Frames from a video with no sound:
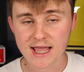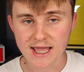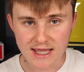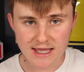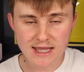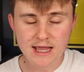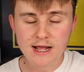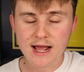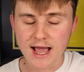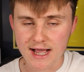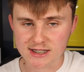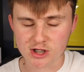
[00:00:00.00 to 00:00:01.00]
He
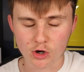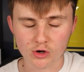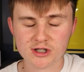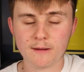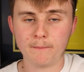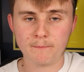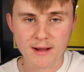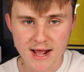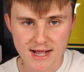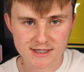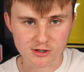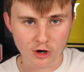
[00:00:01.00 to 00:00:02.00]
has got
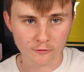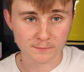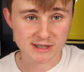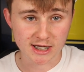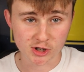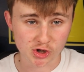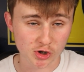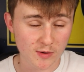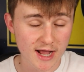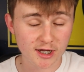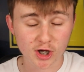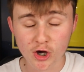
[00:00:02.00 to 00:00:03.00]
bags of potential
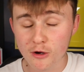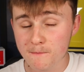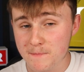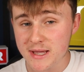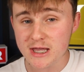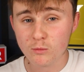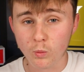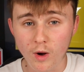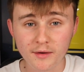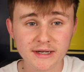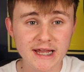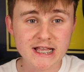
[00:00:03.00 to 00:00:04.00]
and could be
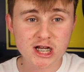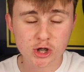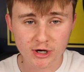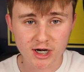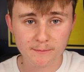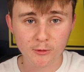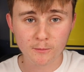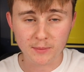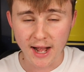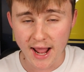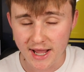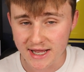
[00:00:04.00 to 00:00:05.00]
one incredible
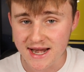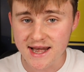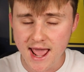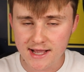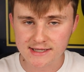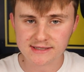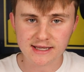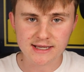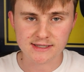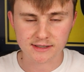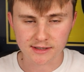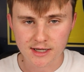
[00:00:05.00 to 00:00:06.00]
player. And next
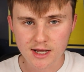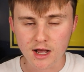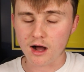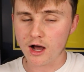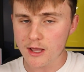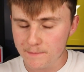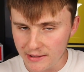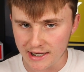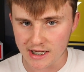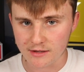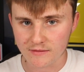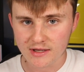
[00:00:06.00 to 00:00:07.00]
season, I
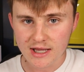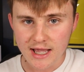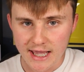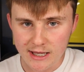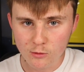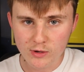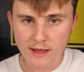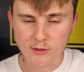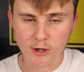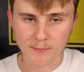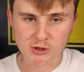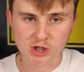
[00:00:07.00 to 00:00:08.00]
believe he will get the
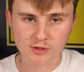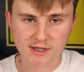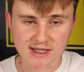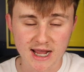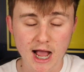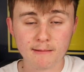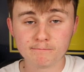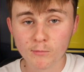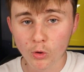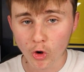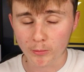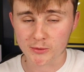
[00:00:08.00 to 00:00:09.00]
opportunity and
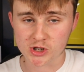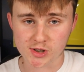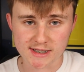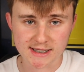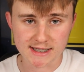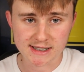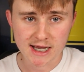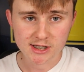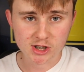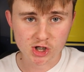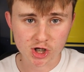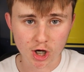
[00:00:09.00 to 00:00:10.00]
more opportunities
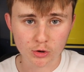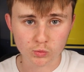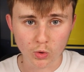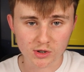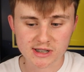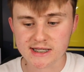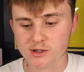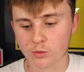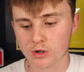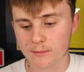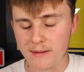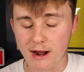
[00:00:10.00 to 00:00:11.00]
to show what he's
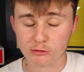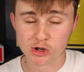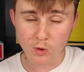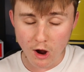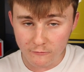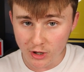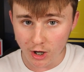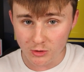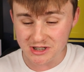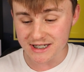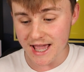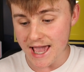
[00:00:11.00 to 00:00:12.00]
all about. 12
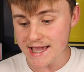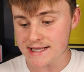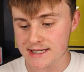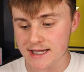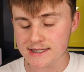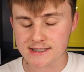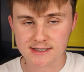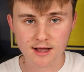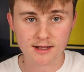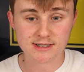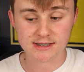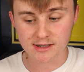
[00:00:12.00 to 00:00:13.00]
goals in 18
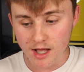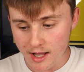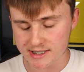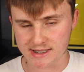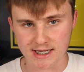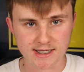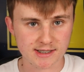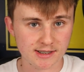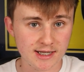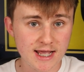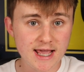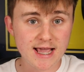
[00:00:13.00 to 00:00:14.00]
starts last
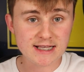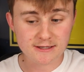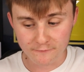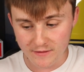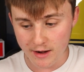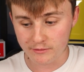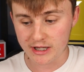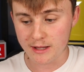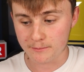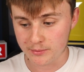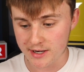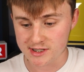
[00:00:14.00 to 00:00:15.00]
season is a very
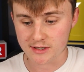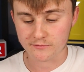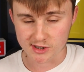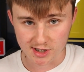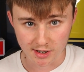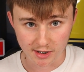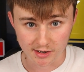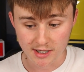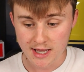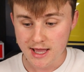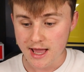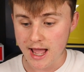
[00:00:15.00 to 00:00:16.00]
impressive return.
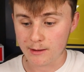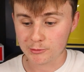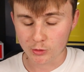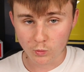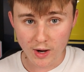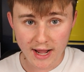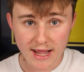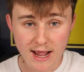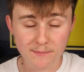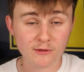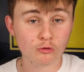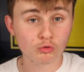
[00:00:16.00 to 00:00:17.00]
And with the way
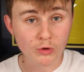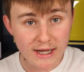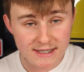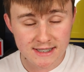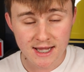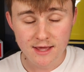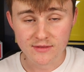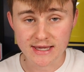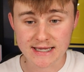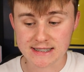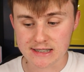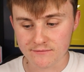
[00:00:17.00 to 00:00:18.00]
and the rate that
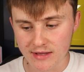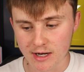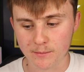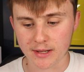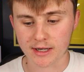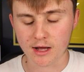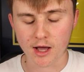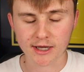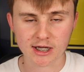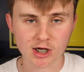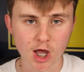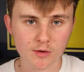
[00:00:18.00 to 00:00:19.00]
he's developing, I
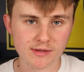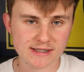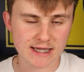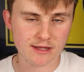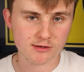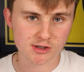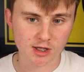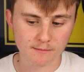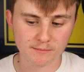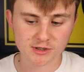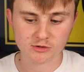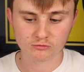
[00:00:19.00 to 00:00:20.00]
can only see those
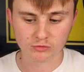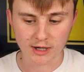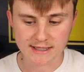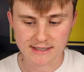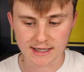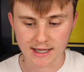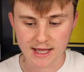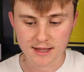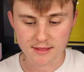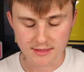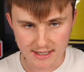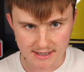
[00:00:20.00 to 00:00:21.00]
numbers rising
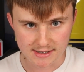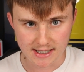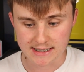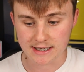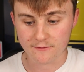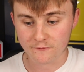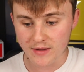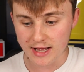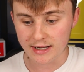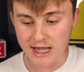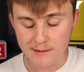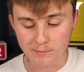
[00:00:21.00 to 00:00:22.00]
this season. In fact,
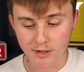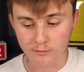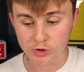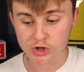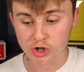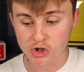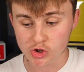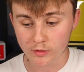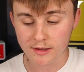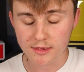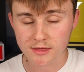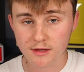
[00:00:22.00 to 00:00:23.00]
Leaburn was the
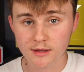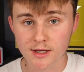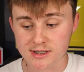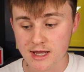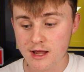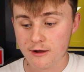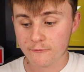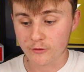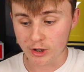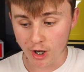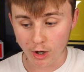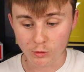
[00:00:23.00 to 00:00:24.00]
joint third for
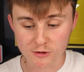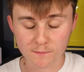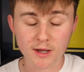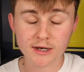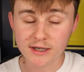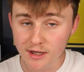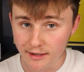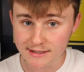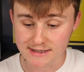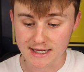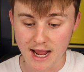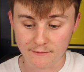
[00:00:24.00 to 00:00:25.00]
goals per
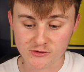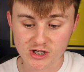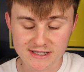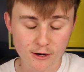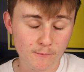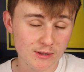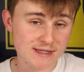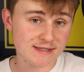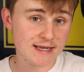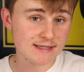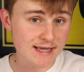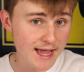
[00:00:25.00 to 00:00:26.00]
90, averaging
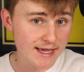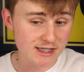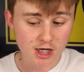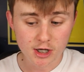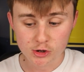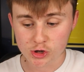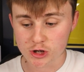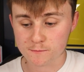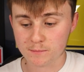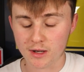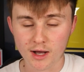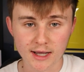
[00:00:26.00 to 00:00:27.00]
0.68, just
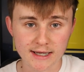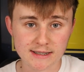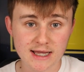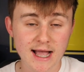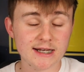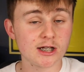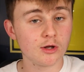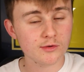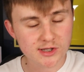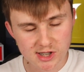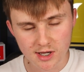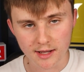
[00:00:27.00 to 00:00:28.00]
behind and
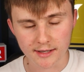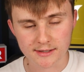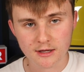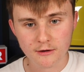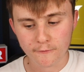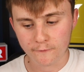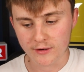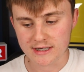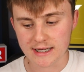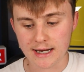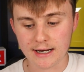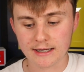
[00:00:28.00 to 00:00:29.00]
alongside
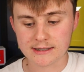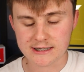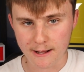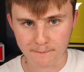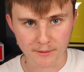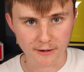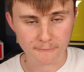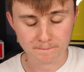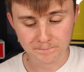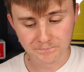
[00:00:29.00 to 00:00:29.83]
Freddie Ladapo.